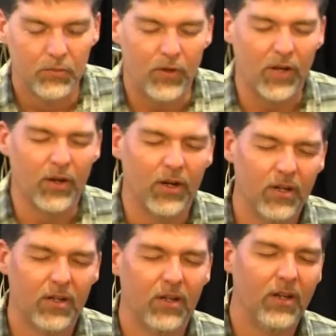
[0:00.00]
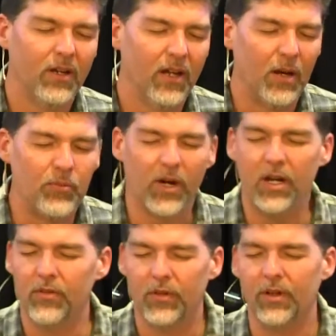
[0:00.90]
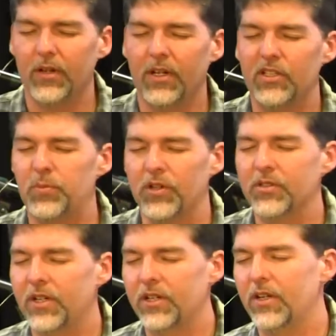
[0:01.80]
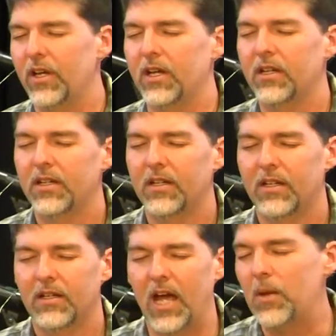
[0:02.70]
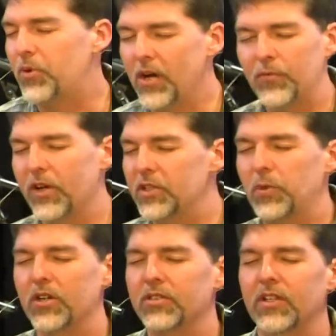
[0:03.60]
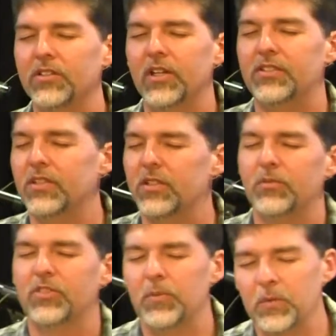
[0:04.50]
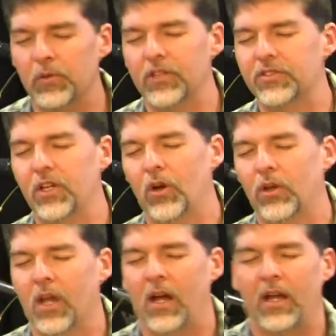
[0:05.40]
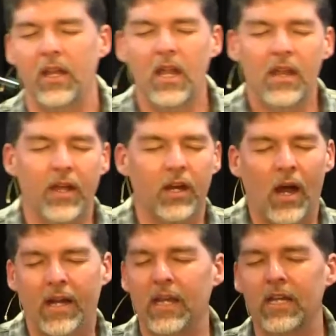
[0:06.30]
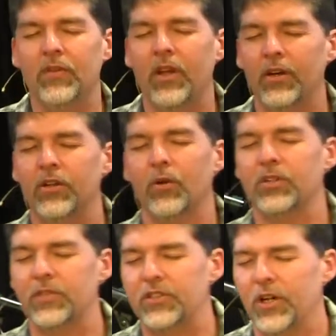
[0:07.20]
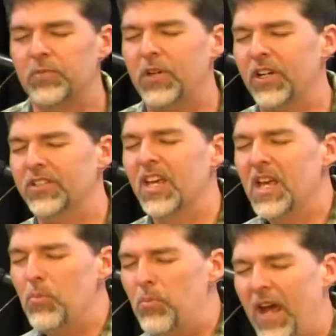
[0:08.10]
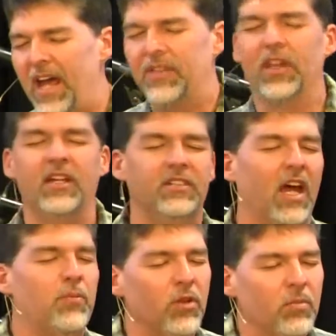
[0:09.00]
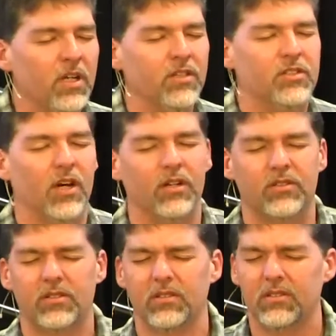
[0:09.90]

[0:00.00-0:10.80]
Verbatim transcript: Father, I pray over each person here today. I pray for each person that's listening. Some, some people listening online, they go, I can't even enter the doors of a church because bad things happen to me in church.